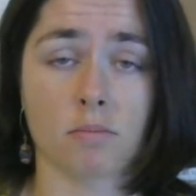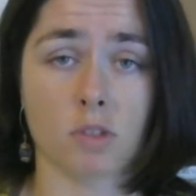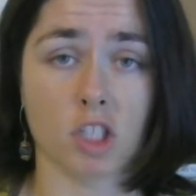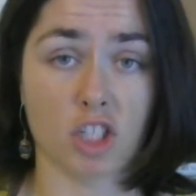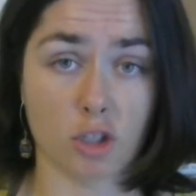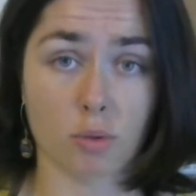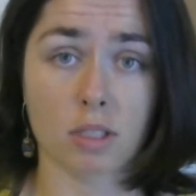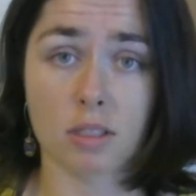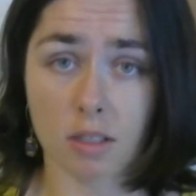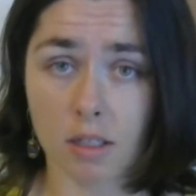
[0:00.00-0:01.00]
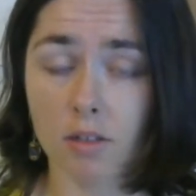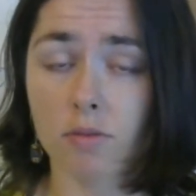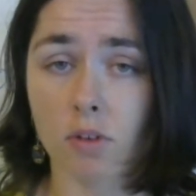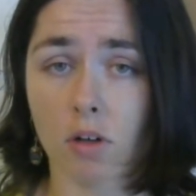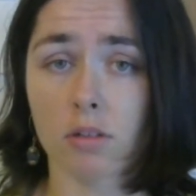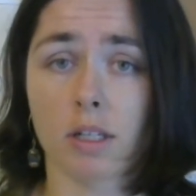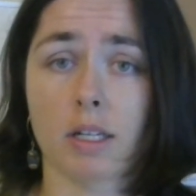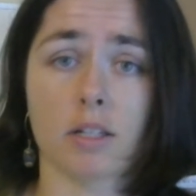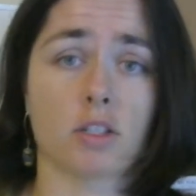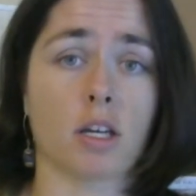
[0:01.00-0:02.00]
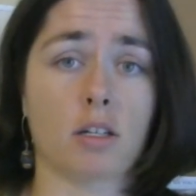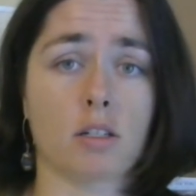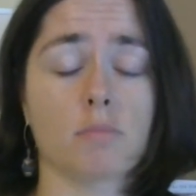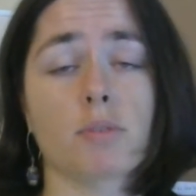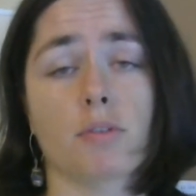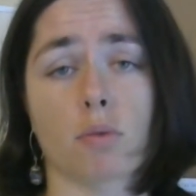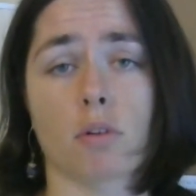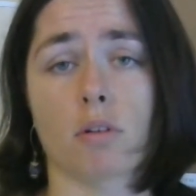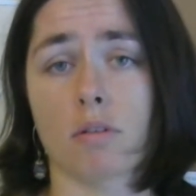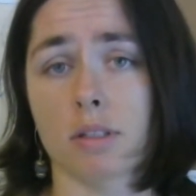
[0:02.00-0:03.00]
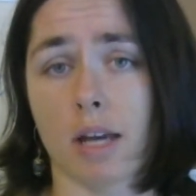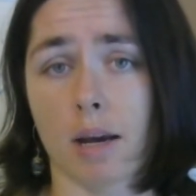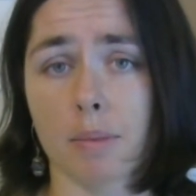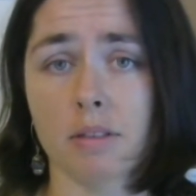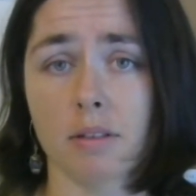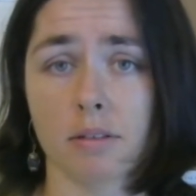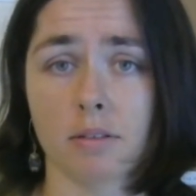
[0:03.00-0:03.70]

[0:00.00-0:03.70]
Did you receive online education before all this happened?